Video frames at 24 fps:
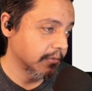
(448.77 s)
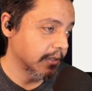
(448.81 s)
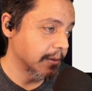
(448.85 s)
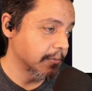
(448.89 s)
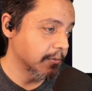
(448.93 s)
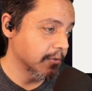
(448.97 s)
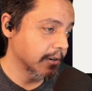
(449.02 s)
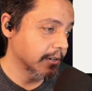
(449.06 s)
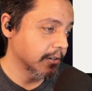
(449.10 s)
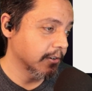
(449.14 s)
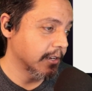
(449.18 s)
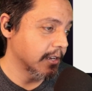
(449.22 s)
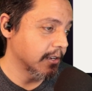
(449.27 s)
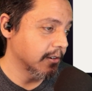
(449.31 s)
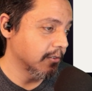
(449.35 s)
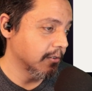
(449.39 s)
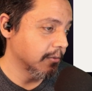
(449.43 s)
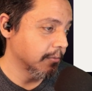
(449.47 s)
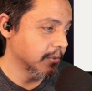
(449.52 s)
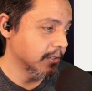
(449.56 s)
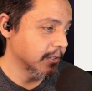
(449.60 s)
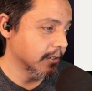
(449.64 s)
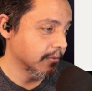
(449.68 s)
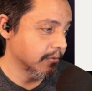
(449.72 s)
Game director can't do
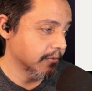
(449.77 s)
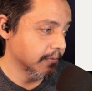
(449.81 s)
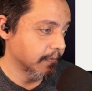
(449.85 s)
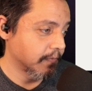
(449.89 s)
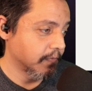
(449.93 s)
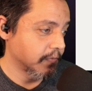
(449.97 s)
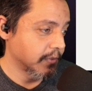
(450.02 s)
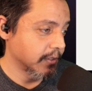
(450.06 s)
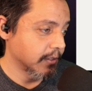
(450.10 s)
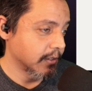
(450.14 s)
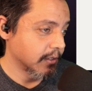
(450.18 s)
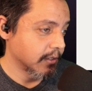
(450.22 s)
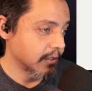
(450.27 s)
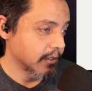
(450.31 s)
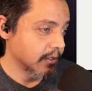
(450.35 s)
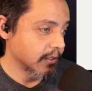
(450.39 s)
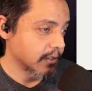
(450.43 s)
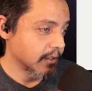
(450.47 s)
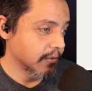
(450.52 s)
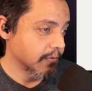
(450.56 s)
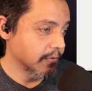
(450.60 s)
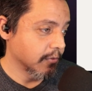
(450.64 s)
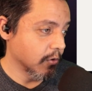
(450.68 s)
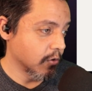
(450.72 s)
it himself.
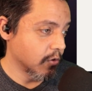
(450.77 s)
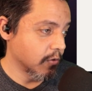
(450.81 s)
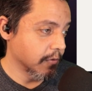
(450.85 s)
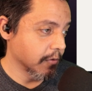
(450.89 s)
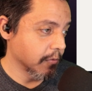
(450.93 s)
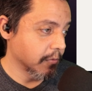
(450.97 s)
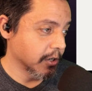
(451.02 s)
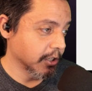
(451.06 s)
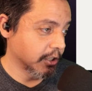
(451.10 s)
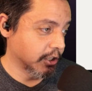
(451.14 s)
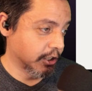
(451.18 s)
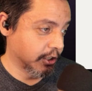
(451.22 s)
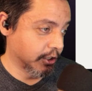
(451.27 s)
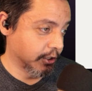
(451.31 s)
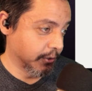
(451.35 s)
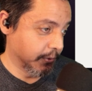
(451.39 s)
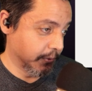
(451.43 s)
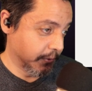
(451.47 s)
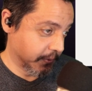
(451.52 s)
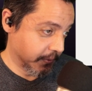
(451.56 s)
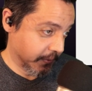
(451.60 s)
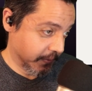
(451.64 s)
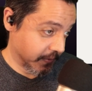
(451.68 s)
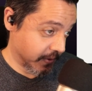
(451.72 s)
For Overwatch
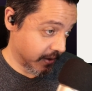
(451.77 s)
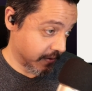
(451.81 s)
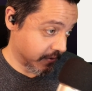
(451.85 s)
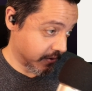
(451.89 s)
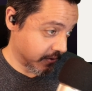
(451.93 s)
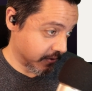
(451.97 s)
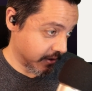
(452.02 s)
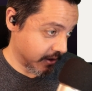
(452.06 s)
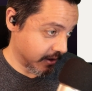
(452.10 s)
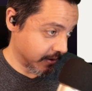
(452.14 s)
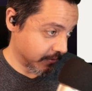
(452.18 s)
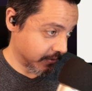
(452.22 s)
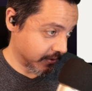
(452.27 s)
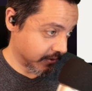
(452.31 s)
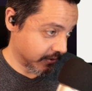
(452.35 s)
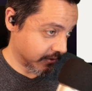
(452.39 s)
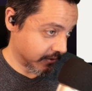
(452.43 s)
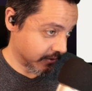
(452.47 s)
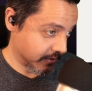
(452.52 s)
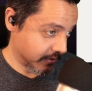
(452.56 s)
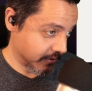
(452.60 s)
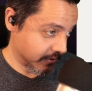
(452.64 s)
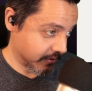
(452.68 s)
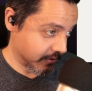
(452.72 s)
2 of all
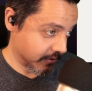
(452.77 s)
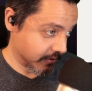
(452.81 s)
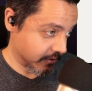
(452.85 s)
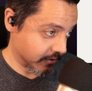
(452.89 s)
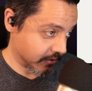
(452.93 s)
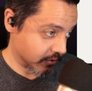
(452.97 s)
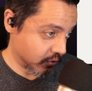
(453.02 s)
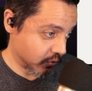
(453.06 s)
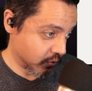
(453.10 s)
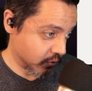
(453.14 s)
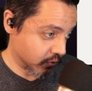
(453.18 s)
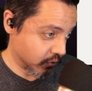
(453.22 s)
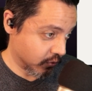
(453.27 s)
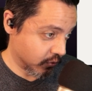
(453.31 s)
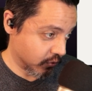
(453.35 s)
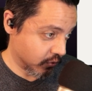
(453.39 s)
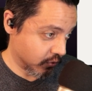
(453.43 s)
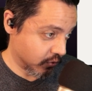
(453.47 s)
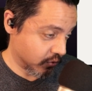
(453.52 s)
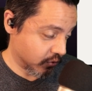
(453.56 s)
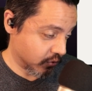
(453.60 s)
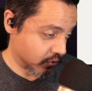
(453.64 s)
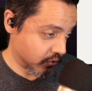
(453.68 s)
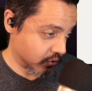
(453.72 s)
games.
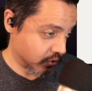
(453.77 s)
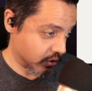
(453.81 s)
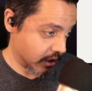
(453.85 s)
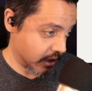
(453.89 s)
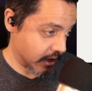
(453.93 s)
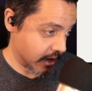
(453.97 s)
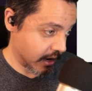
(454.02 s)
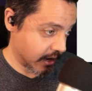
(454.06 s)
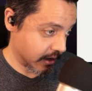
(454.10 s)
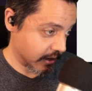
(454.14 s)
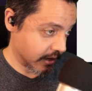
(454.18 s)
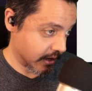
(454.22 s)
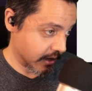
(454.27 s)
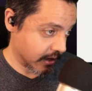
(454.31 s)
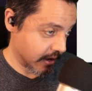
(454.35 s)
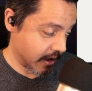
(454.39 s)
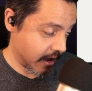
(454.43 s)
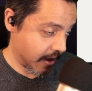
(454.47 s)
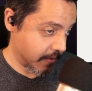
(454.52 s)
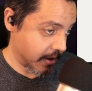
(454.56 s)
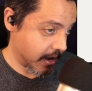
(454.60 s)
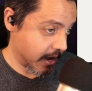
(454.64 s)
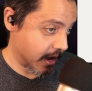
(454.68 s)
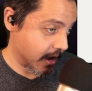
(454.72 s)
Yeah.
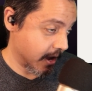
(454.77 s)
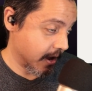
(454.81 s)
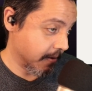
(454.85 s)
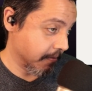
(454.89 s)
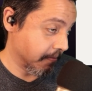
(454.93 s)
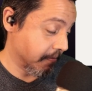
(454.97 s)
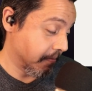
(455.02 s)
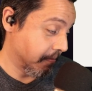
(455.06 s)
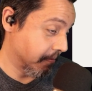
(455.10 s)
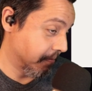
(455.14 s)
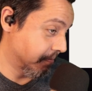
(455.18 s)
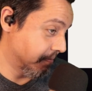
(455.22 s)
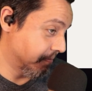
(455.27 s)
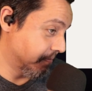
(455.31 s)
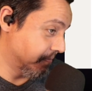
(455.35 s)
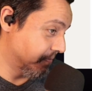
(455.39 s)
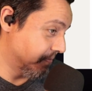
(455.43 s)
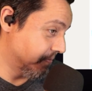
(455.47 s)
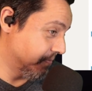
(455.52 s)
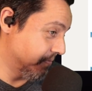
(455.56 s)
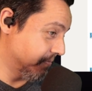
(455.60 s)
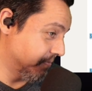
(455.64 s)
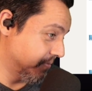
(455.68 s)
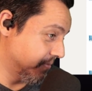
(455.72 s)
I mean,
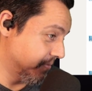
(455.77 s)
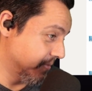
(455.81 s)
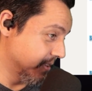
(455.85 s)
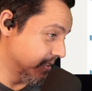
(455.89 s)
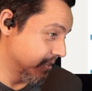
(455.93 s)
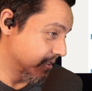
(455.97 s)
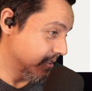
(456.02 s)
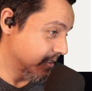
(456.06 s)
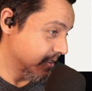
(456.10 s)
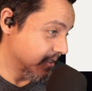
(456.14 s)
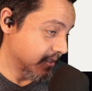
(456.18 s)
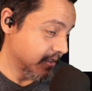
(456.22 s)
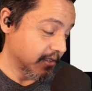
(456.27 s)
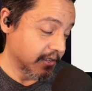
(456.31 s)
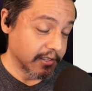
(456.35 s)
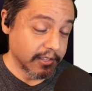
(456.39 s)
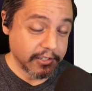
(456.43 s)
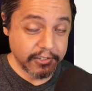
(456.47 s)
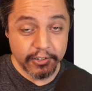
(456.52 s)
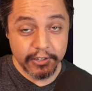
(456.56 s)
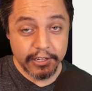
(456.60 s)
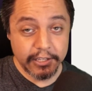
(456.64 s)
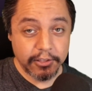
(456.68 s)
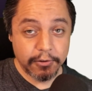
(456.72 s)

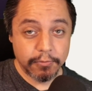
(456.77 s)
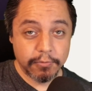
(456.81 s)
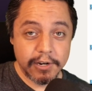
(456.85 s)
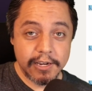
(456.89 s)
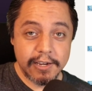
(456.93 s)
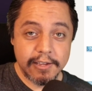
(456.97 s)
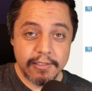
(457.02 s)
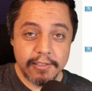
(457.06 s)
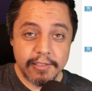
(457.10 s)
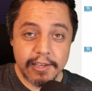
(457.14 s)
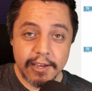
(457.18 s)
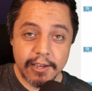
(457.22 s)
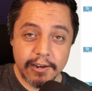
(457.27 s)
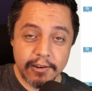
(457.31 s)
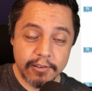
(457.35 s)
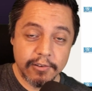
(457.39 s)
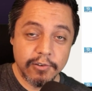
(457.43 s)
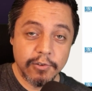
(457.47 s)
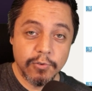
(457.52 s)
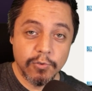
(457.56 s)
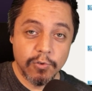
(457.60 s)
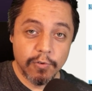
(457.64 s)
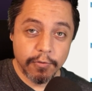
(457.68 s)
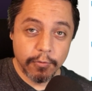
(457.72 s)
let's look at the rate that a
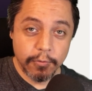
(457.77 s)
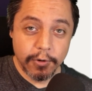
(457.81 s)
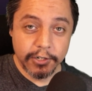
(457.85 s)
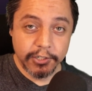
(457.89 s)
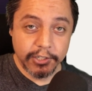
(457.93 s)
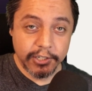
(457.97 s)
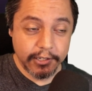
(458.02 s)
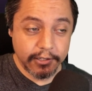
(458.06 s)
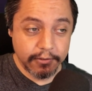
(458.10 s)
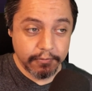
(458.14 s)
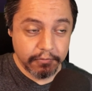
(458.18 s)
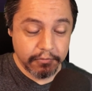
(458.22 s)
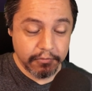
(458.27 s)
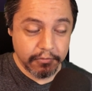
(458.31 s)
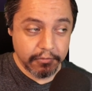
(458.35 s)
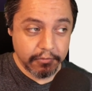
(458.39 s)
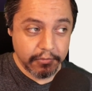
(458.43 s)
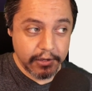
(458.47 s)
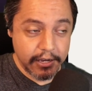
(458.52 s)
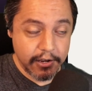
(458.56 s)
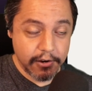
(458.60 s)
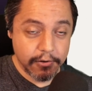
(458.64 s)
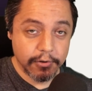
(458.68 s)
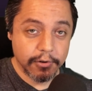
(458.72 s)
new Overwatch
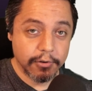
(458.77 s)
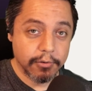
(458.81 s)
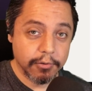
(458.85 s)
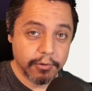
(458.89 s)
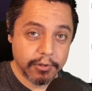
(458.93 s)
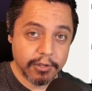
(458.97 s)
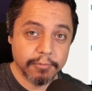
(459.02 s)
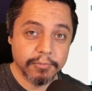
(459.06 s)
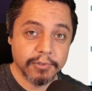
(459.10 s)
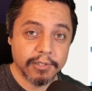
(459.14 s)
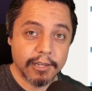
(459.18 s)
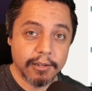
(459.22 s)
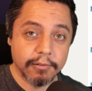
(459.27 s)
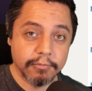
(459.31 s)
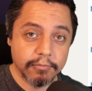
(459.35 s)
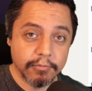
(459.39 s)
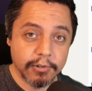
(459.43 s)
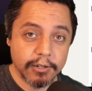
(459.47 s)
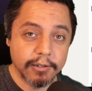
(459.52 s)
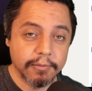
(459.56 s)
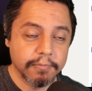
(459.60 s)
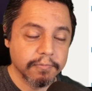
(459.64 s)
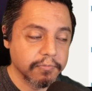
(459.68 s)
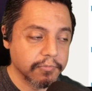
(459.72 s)
hero comes out,
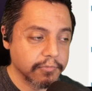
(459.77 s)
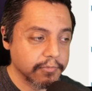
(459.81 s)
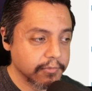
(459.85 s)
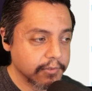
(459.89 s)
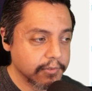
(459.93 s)
right?